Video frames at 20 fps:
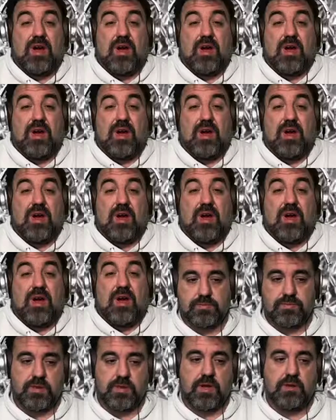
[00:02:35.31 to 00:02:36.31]
You know, it's
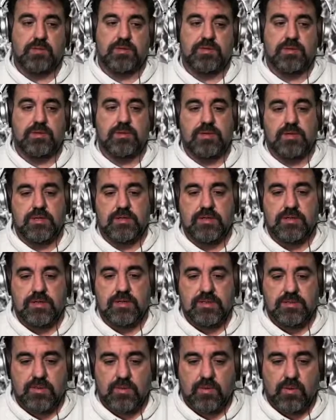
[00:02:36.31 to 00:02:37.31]
probably something that still needs
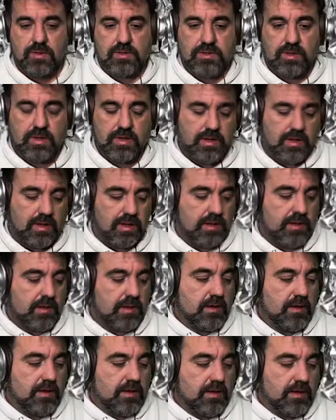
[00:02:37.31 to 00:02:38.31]
to be worked on.
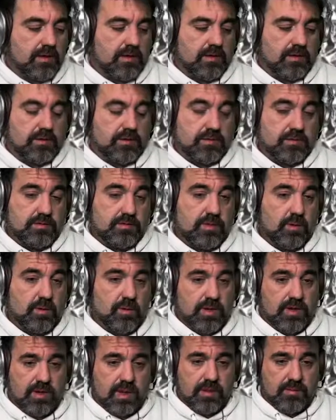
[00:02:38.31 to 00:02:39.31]
So when
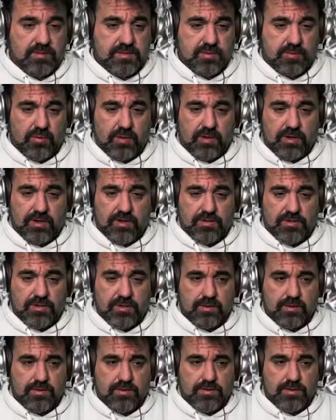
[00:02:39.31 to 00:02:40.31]
it comes to bringer
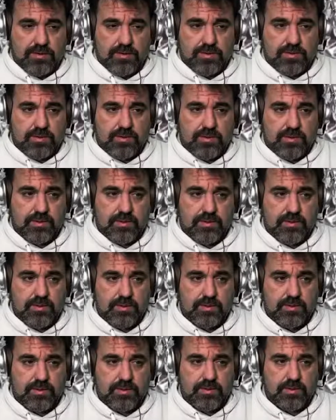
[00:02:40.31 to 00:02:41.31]
shows,
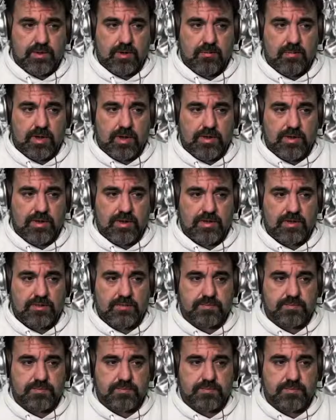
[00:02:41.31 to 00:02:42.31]
you know, my thing is
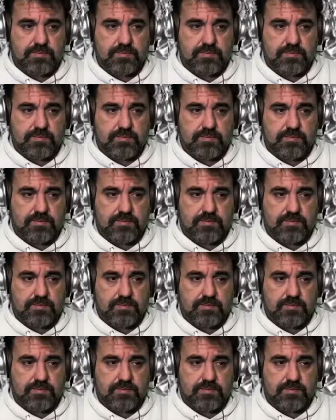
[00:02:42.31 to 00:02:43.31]
relatively
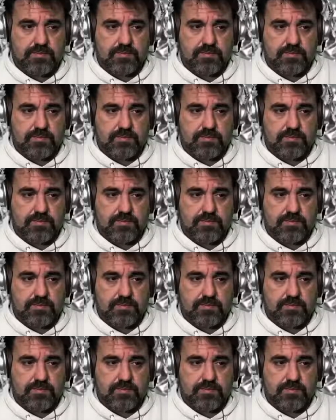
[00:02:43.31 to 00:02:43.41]
simple.